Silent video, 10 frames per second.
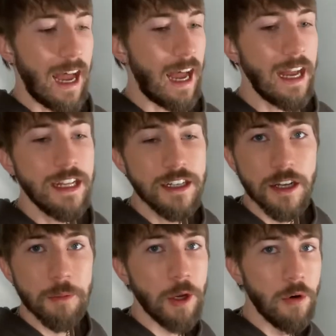I ended up
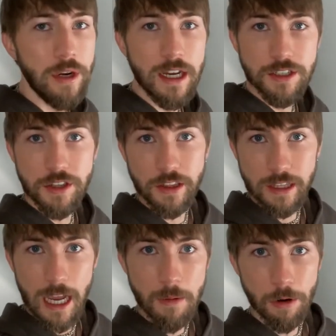going out to the
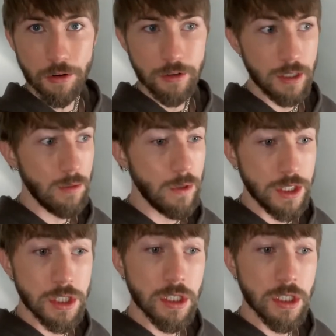neighborhood, which